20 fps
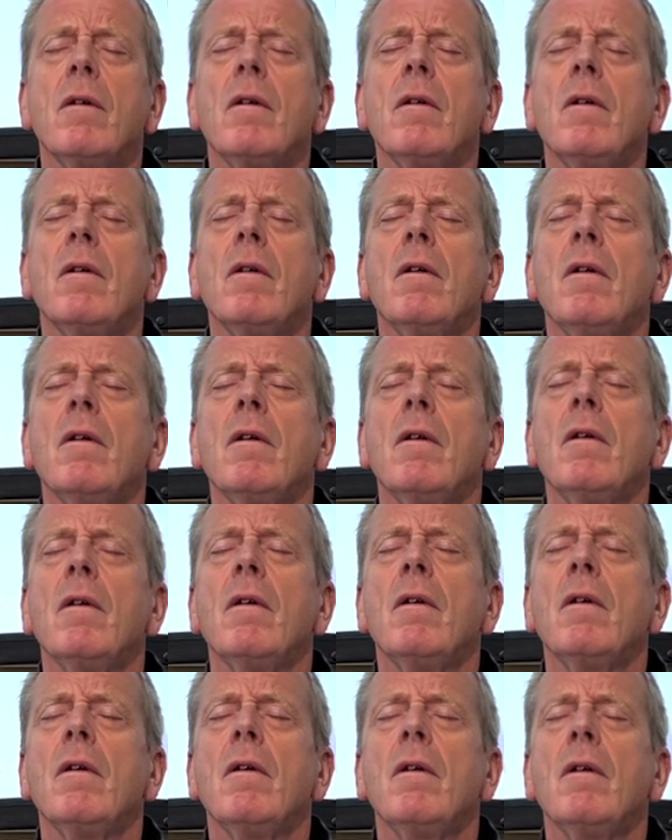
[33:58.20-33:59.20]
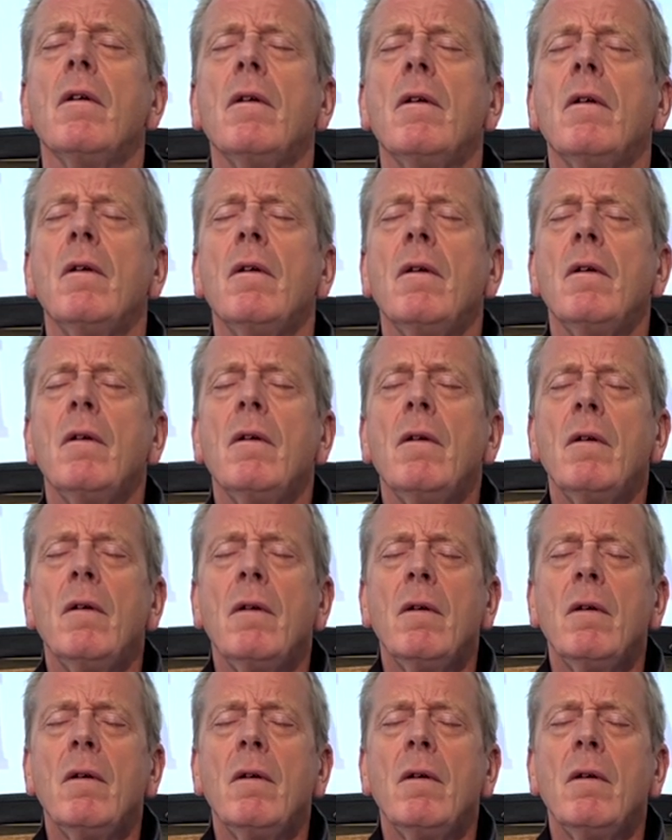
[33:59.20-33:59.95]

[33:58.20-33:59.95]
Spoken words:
(silence)